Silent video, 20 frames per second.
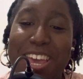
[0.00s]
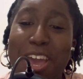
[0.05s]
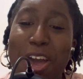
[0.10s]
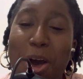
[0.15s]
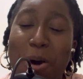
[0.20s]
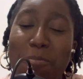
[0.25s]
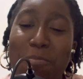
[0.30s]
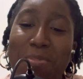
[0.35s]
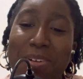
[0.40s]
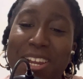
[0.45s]

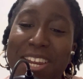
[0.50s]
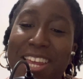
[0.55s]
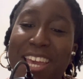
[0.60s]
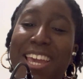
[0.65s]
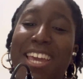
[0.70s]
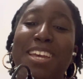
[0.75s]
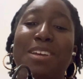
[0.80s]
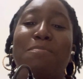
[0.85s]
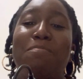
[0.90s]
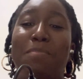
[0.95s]

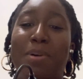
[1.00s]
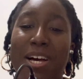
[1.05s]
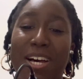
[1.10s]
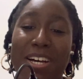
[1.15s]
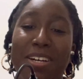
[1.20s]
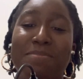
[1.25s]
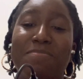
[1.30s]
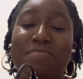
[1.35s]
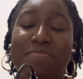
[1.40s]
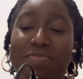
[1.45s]
humbly,
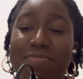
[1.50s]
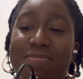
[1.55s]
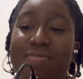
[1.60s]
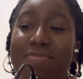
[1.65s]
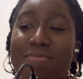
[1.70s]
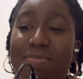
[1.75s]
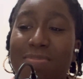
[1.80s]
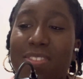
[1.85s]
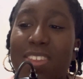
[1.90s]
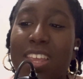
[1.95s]
but
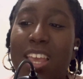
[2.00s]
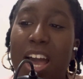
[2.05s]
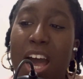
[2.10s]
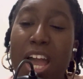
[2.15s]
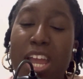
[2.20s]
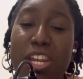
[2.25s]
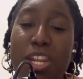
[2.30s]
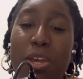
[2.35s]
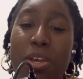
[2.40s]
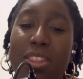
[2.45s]

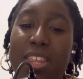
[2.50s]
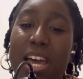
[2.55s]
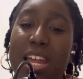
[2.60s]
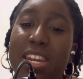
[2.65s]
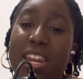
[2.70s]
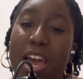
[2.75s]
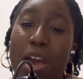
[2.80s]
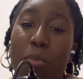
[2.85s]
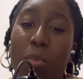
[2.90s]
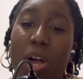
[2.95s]
I know that
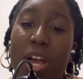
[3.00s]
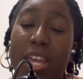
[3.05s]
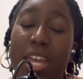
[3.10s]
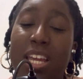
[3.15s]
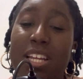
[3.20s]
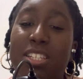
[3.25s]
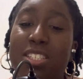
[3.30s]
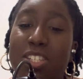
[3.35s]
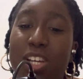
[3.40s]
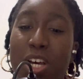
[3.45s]

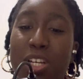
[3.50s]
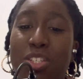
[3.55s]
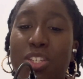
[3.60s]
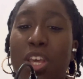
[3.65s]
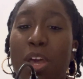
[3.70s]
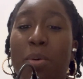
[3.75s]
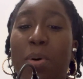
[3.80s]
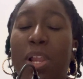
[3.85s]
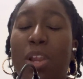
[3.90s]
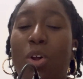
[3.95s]
networking does
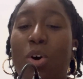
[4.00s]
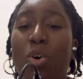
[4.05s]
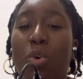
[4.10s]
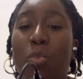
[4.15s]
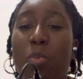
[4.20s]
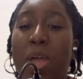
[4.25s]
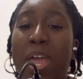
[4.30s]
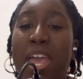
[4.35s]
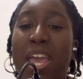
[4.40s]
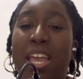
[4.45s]
go a long
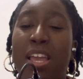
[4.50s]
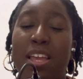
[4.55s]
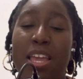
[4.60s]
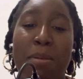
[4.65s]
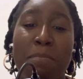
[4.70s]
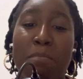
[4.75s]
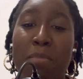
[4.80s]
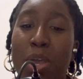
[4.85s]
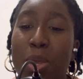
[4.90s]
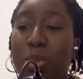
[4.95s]
way
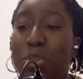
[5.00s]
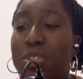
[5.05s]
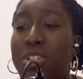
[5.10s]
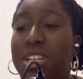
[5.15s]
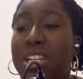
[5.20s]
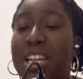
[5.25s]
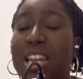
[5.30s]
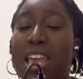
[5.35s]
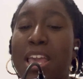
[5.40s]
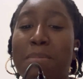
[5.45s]

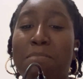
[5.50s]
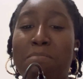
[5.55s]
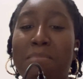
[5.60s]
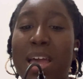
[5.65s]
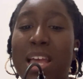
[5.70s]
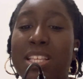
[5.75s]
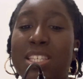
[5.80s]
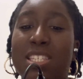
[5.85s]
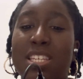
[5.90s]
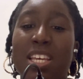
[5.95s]
emotionally,
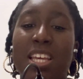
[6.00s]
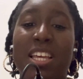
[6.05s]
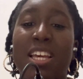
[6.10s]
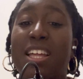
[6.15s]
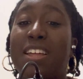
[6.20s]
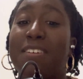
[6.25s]
mentally.